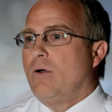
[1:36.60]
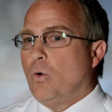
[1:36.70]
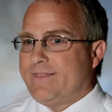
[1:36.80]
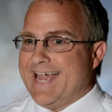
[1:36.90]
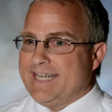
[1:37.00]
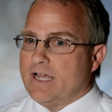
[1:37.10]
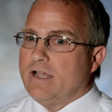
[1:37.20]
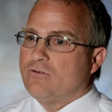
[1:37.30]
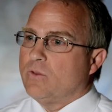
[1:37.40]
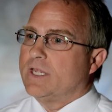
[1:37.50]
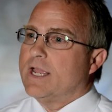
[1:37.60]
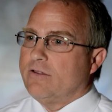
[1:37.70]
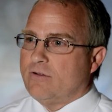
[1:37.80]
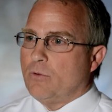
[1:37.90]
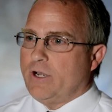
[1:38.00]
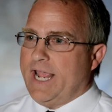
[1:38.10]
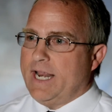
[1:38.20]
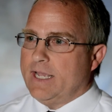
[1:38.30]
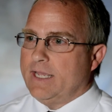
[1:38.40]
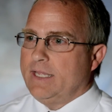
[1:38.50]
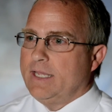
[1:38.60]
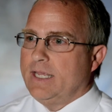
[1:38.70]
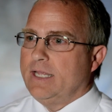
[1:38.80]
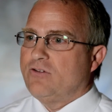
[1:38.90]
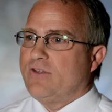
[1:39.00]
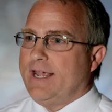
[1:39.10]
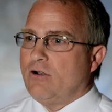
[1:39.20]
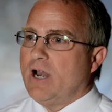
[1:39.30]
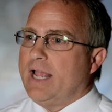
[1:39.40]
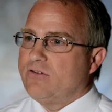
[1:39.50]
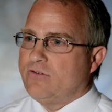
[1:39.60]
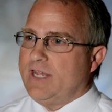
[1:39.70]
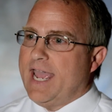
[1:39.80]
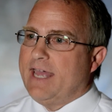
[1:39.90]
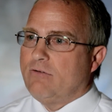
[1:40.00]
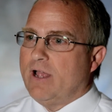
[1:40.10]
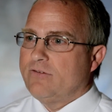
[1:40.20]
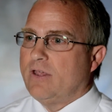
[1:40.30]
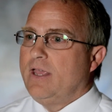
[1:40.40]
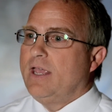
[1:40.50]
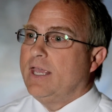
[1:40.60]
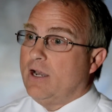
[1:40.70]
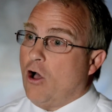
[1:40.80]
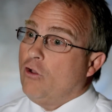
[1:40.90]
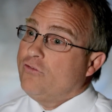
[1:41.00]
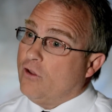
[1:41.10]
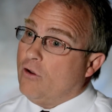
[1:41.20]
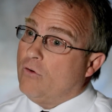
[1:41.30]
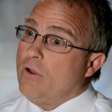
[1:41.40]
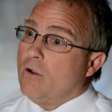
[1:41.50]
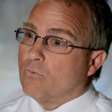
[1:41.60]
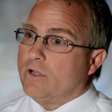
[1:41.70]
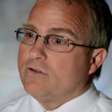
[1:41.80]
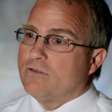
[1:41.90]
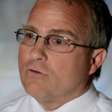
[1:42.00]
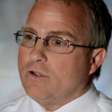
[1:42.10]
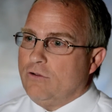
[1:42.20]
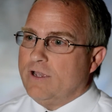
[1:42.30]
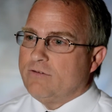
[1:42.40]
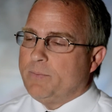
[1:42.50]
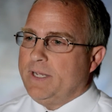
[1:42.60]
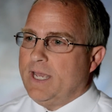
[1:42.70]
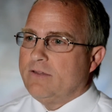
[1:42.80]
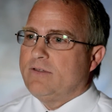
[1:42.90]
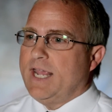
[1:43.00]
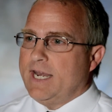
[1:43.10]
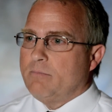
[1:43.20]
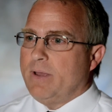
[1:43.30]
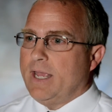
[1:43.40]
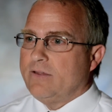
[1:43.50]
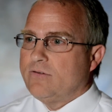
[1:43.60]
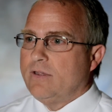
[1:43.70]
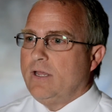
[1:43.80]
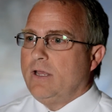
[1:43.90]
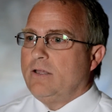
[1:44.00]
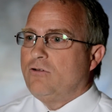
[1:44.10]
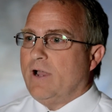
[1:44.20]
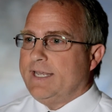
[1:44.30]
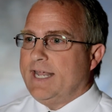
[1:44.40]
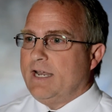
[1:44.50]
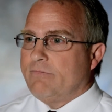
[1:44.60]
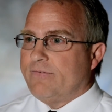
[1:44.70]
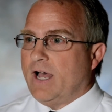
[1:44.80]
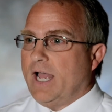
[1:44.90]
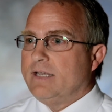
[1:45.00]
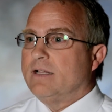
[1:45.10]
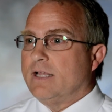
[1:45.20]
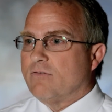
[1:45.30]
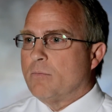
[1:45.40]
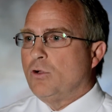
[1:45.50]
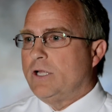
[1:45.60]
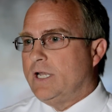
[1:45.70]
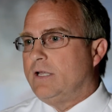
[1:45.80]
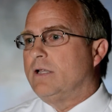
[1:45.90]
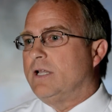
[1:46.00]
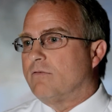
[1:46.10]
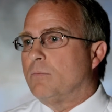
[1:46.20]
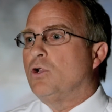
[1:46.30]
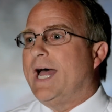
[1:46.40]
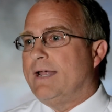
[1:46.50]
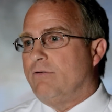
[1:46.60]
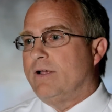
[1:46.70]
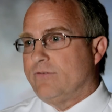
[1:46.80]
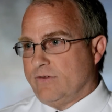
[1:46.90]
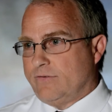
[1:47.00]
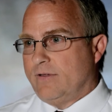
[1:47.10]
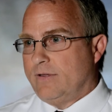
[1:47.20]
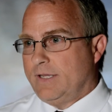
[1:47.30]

What that does with the customer data, it standardizes the address. It also runs it through a USPS database to identify deliverable and undeliverable addresses.